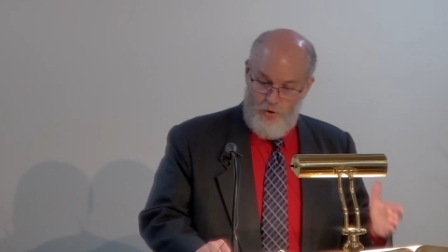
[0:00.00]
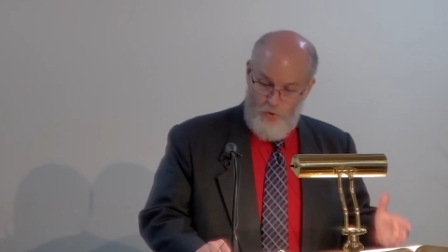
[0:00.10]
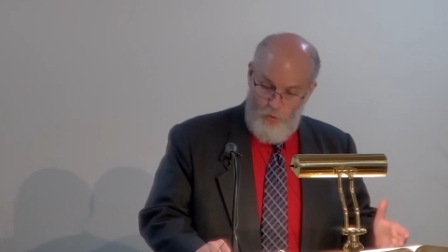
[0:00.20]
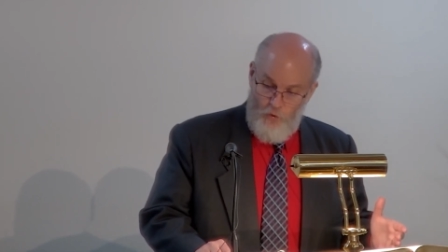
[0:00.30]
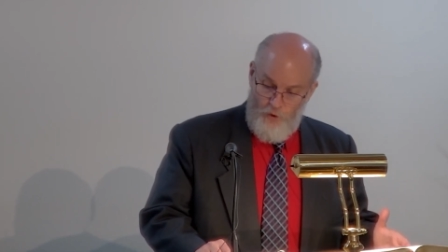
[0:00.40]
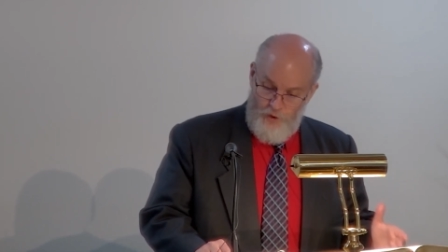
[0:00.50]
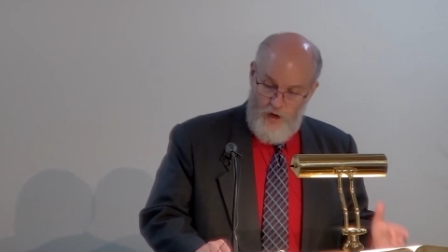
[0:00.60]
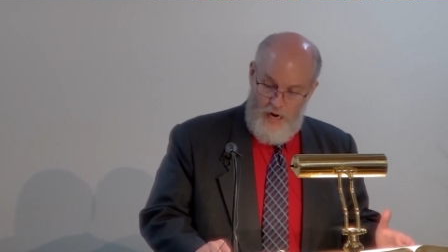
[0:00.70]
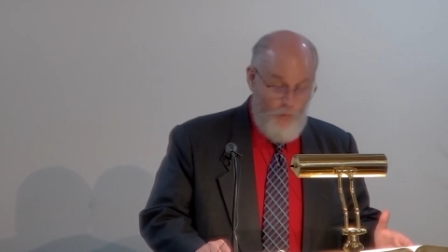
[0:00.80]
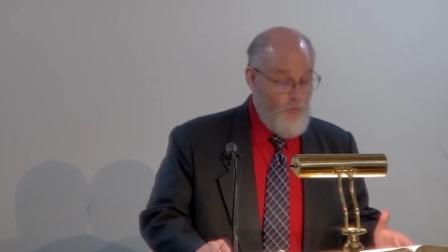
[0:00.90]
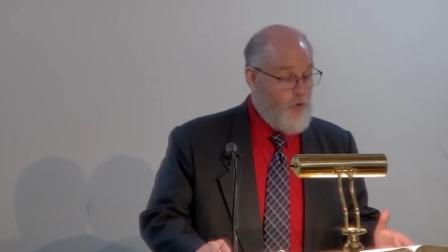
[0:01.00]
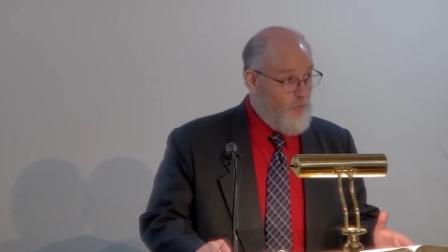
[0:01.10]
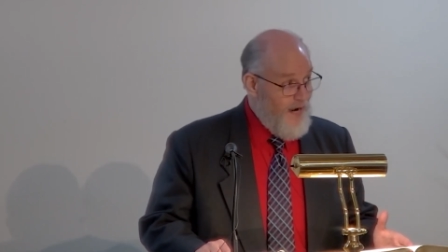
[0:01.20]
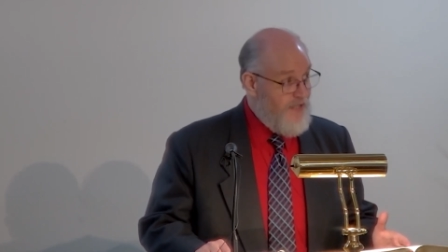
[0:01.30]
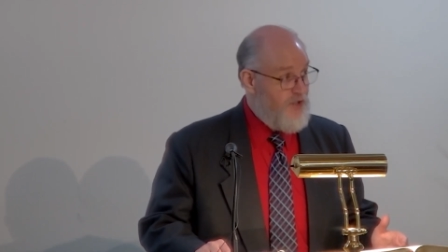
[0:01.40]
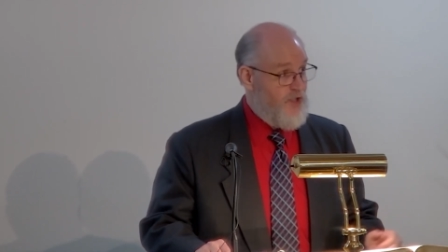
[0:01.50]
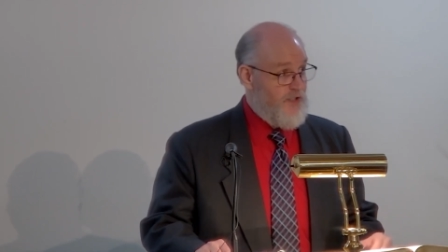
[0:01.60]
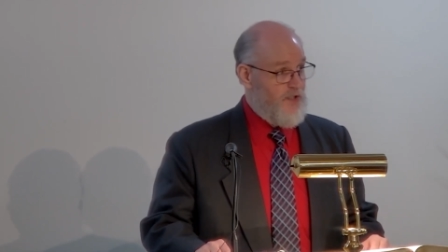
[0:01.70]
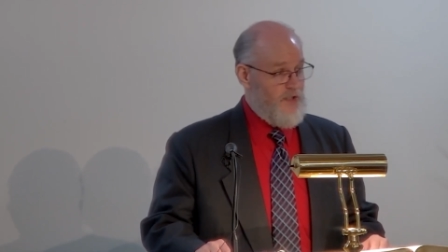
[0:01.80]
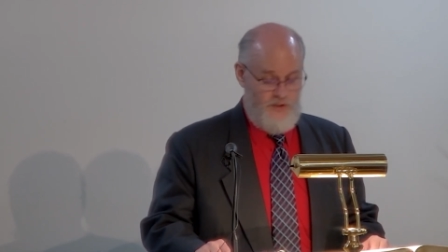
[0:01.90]
the Lord our
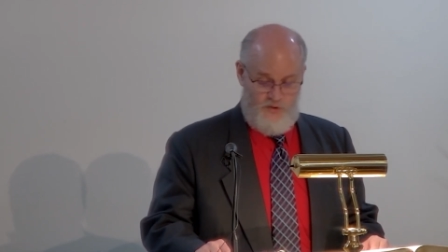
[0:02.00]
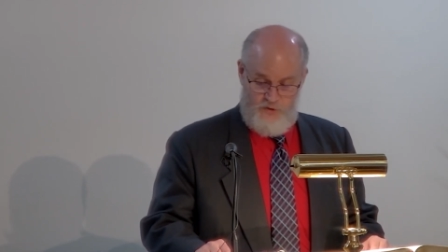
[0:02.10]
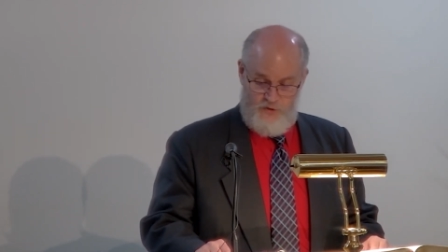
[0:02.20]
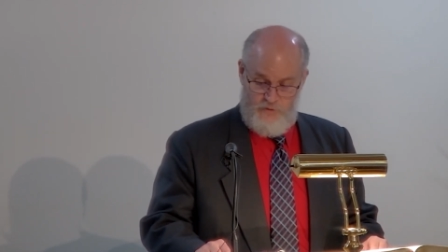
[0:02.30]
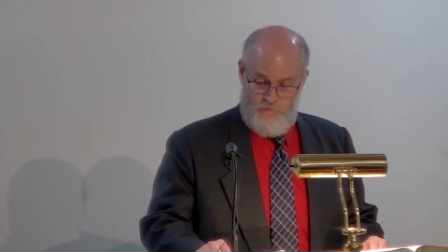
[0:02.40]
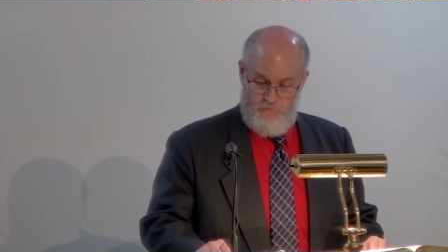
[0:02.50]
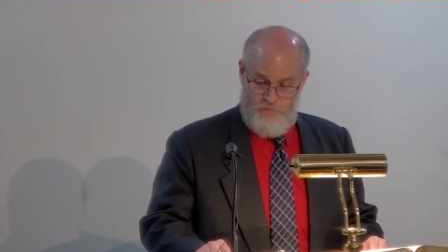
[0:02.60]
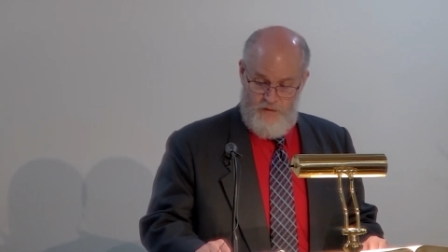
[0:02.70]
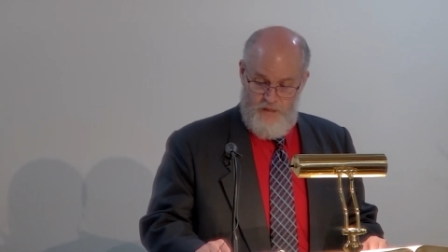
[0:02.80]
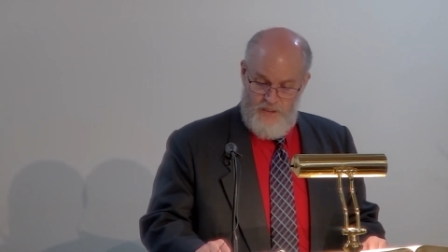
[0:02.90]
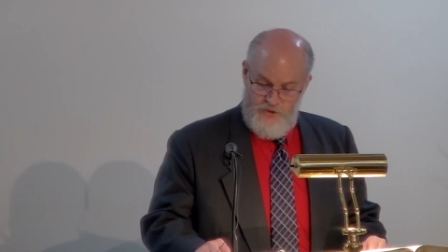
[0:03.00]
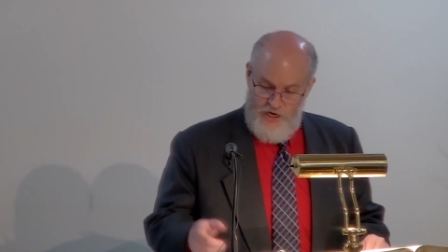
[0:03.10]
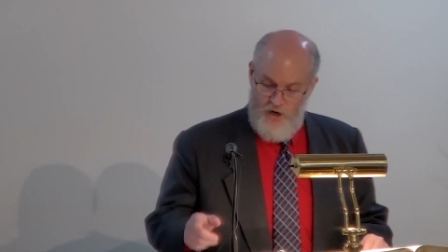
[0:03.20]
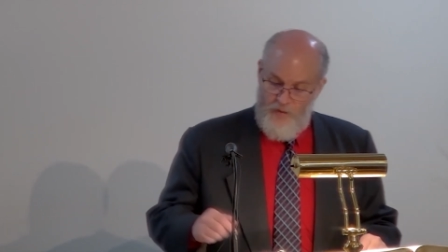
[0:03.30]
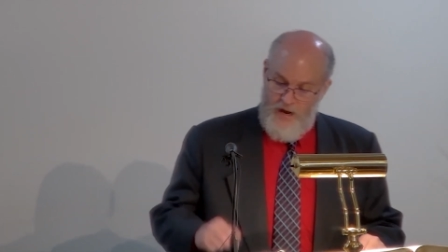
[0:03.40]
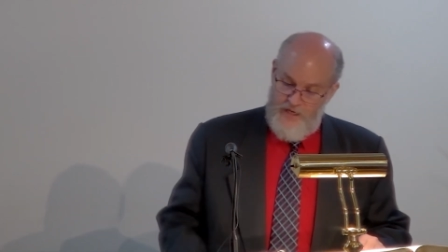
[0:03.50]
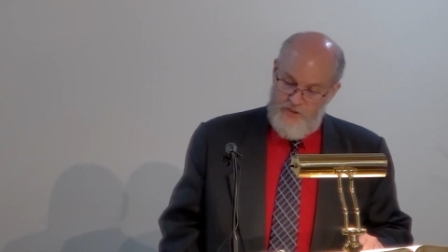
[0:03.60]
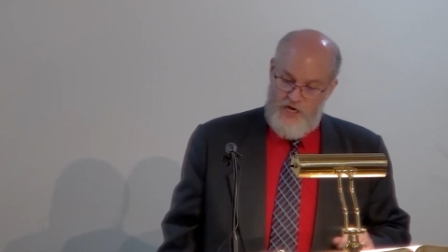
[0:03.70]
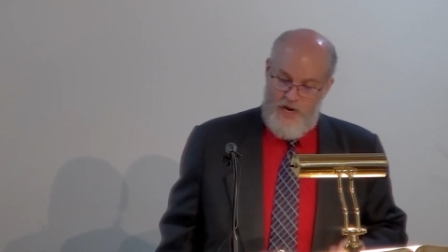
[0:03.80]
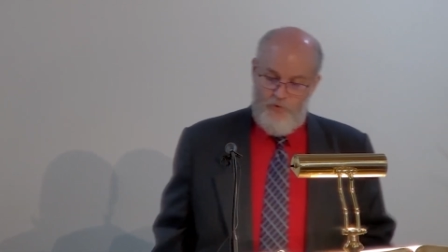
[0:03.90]
righteousness.
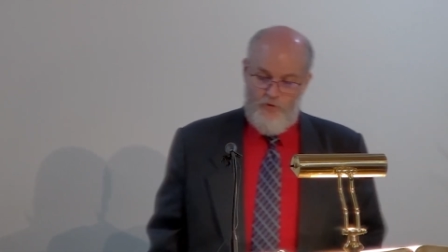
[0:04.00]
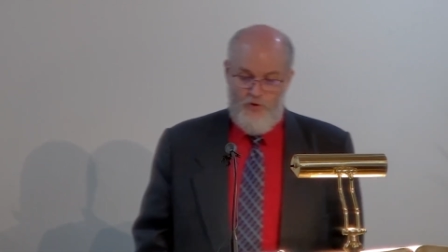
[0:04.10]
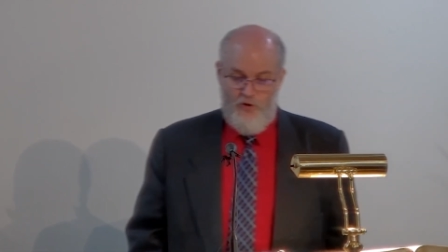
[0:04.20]
Jeremiah chapter